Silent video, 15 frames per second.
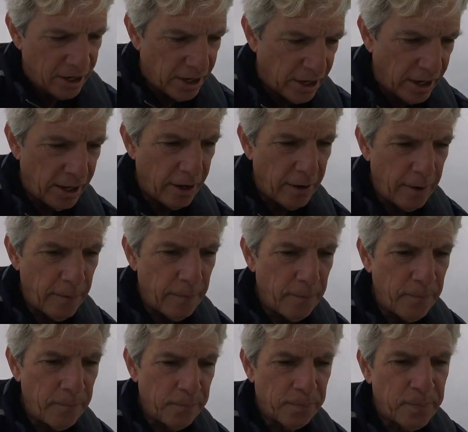
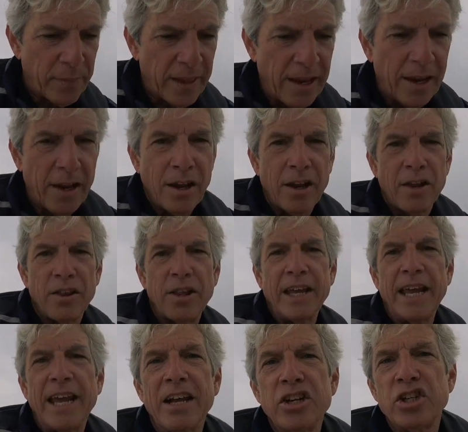Um, the
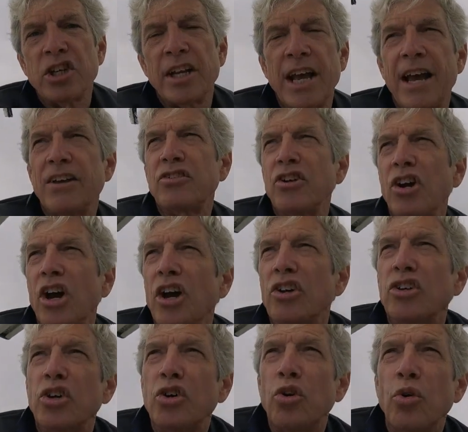engine has a, a
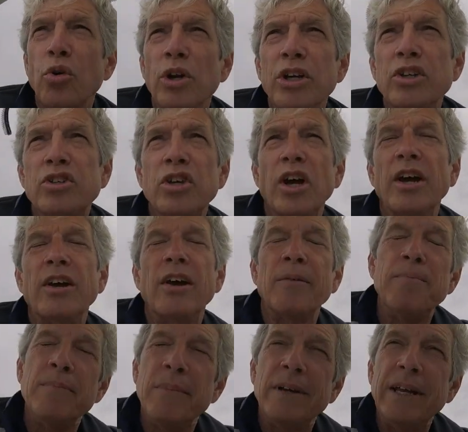cooling, uh,
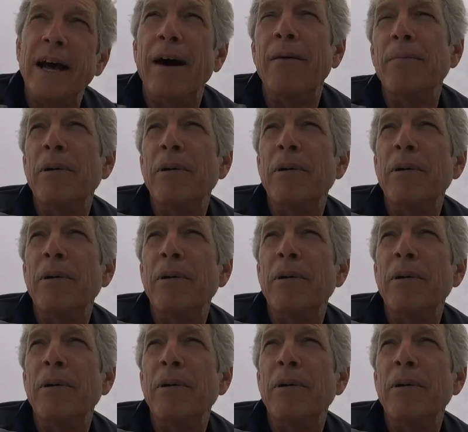yeah,